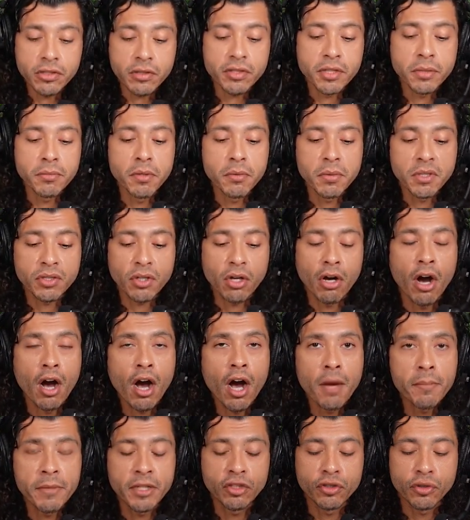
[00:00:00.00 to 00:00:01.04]
These are some of the most
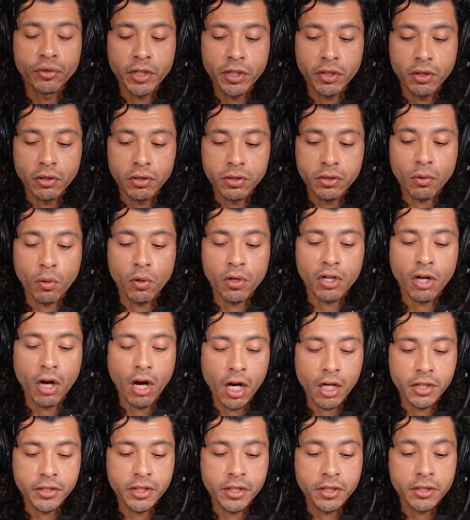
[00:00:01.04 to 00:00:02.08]
common triggers
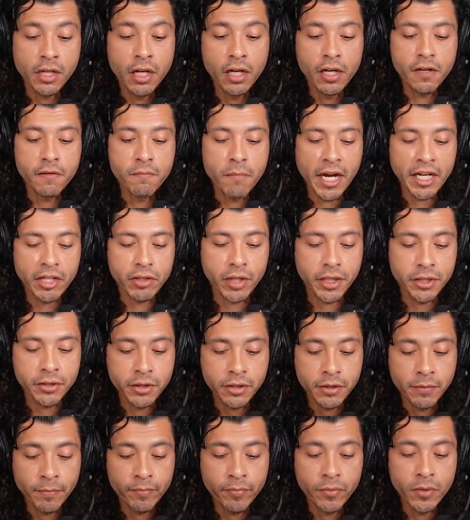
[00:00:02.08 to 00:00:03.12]
or causes of
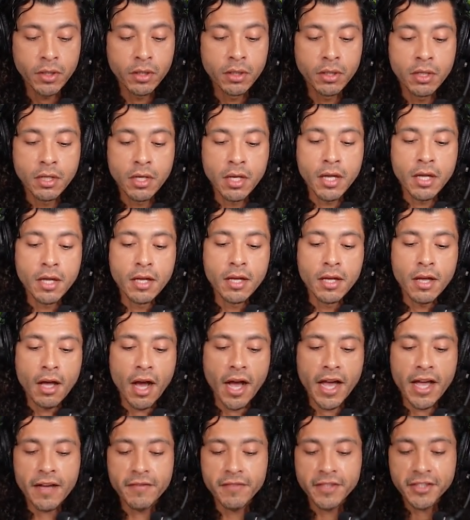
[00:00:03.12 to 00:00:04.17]
migraines.
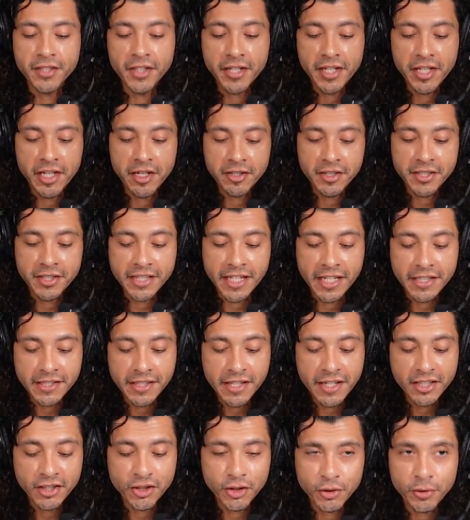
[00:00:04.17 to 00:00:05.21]
I have a study here that
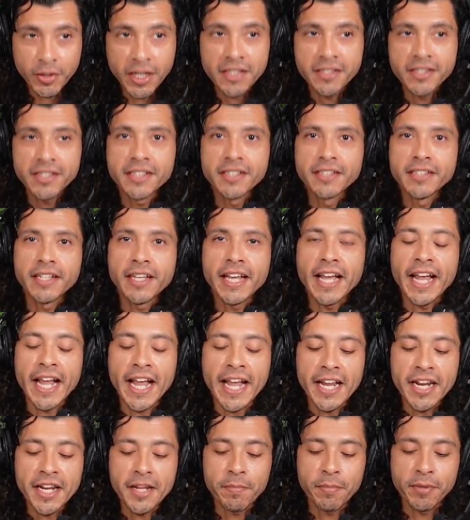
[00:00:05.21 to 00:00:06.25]
says stress is
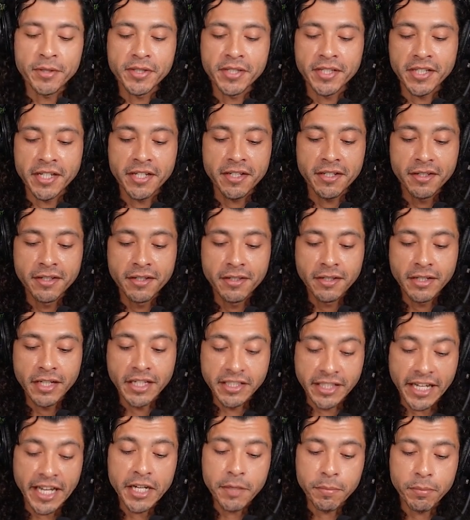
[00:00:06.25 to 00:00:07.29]
80%
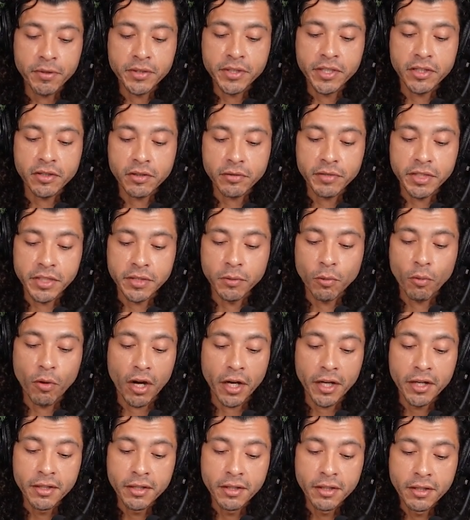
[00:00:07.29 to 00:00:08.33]
the
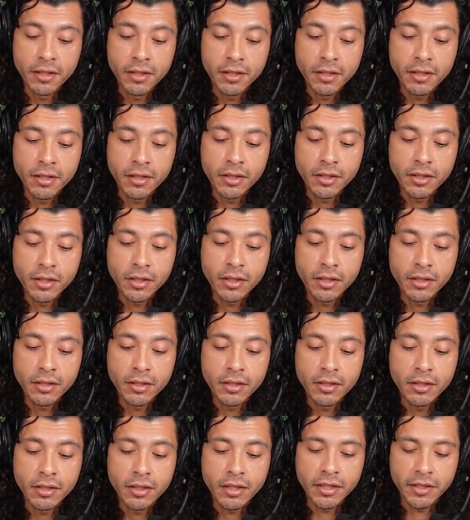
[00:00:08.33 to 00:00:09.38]
reason why.
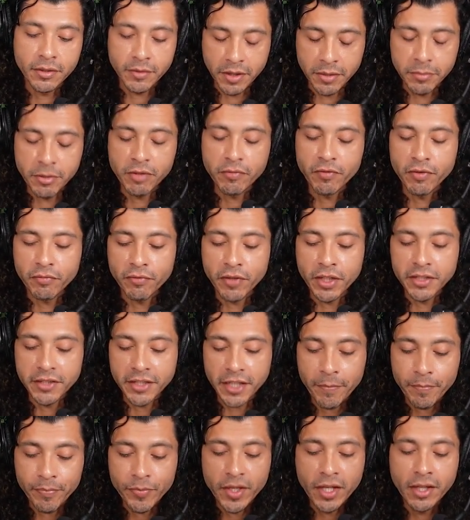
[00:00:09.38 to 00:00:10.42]
And let me
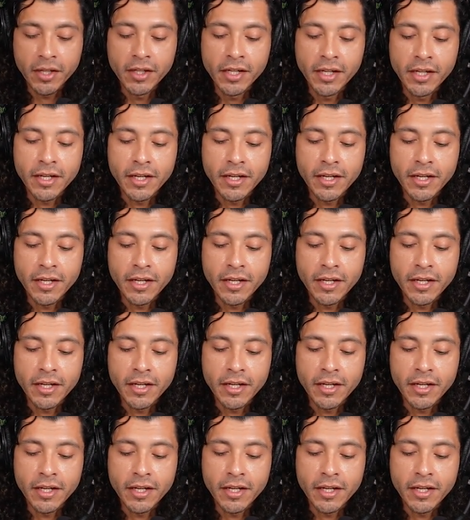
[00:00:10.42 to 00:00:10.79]
rephrase that.